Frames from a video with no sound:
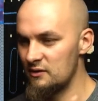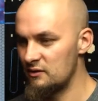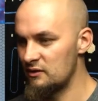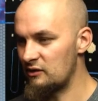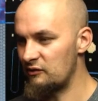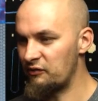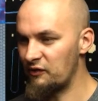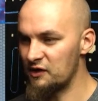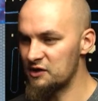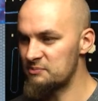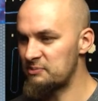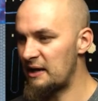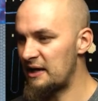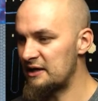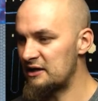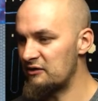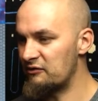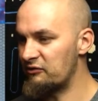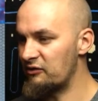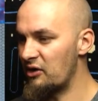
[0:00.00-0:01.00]
The first
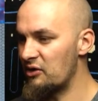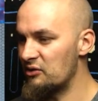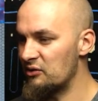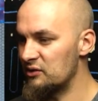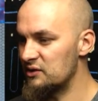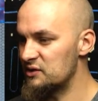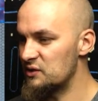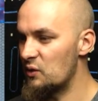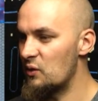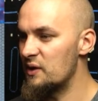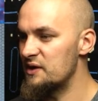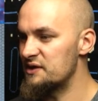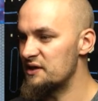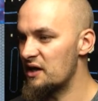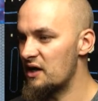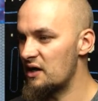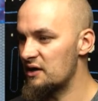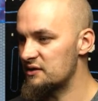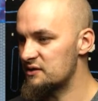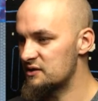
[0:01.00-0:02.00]
planet you're thrown on is always
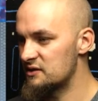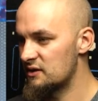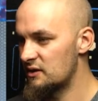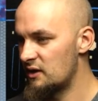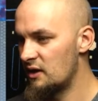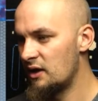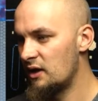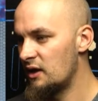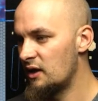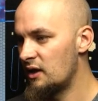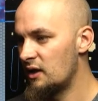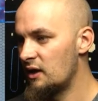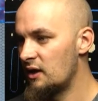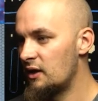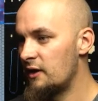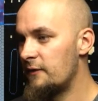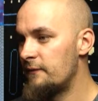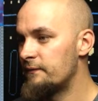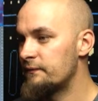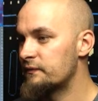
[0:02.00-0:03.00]
arse.
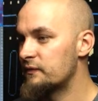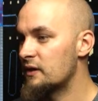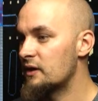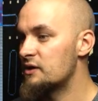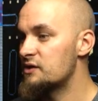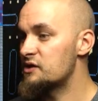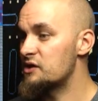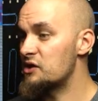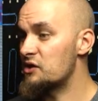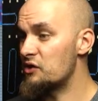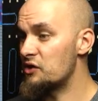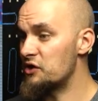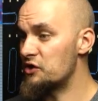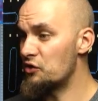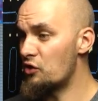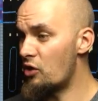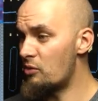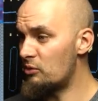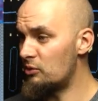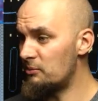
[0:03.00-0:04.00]
So you got your
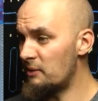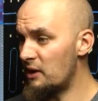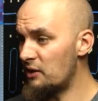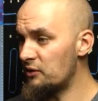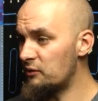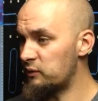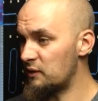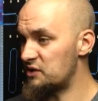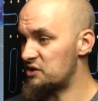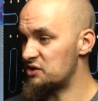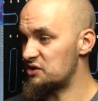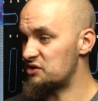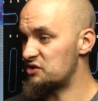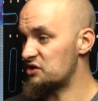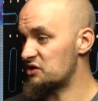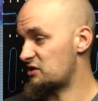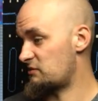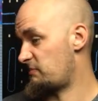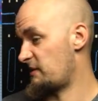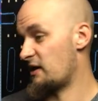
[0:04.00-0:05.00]
normal mode, which is
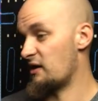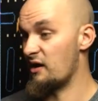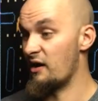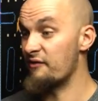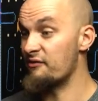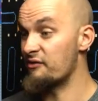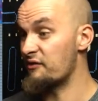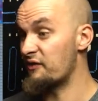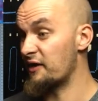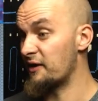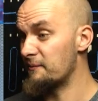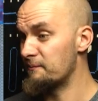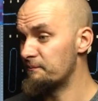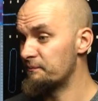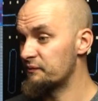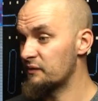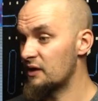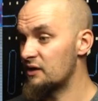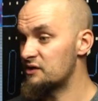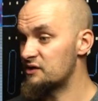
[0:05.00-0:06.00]
just about everything.
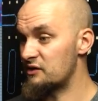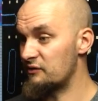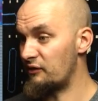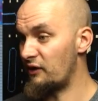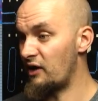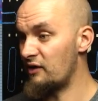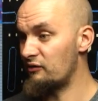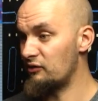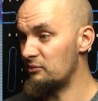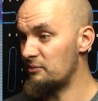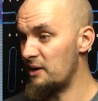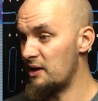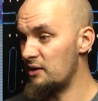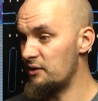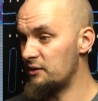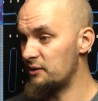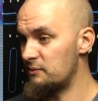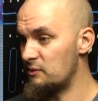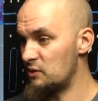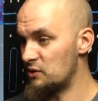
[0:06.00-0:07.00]
Survival
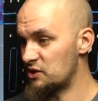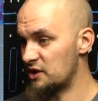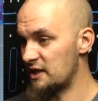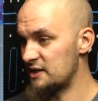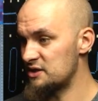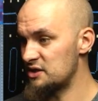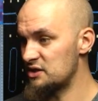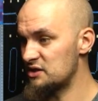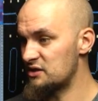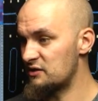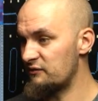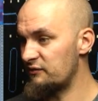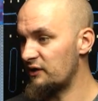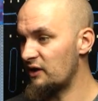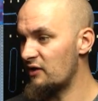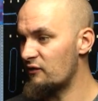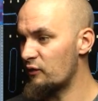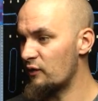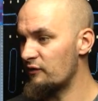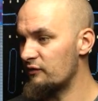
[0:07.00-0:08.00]
mode, more challenging.
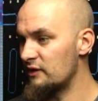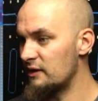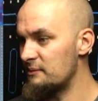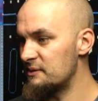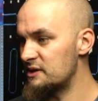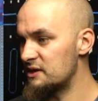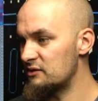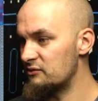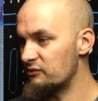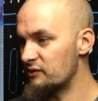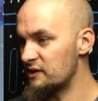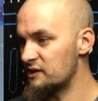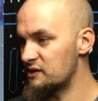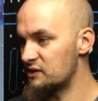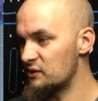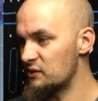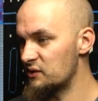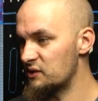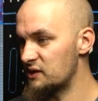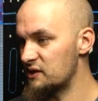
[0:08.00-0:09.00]
Survive with limited
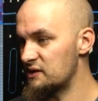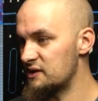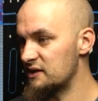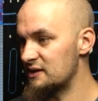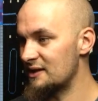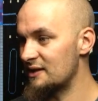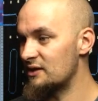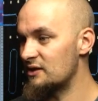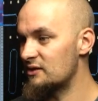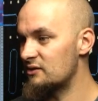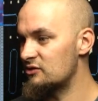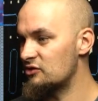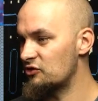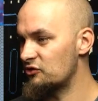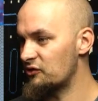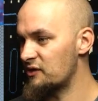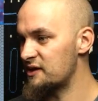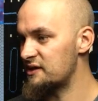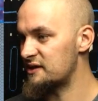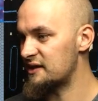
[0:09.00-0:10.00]
resources is
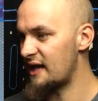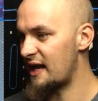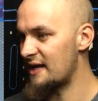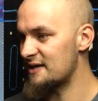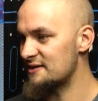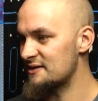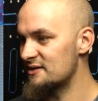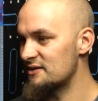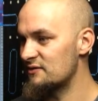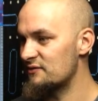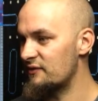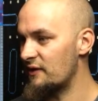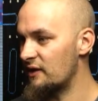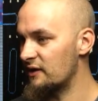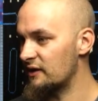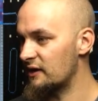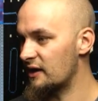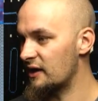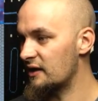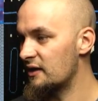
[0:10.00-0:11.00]
increased hazards. Fuck
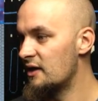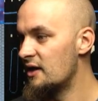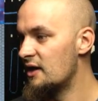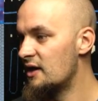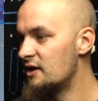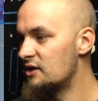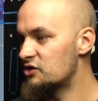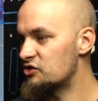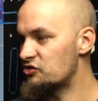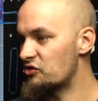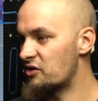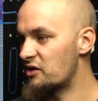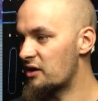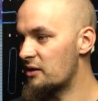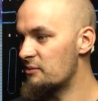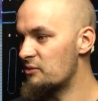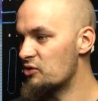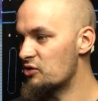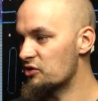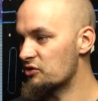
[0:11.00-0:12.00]
that. Stronger,
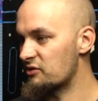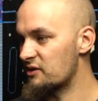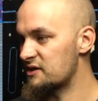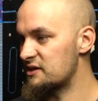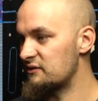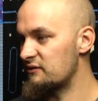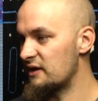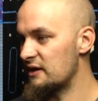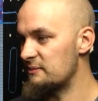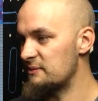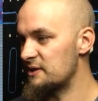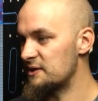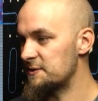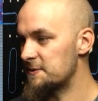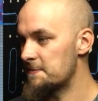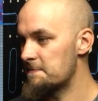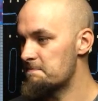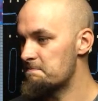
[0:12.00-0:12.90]
more aggressive enemies.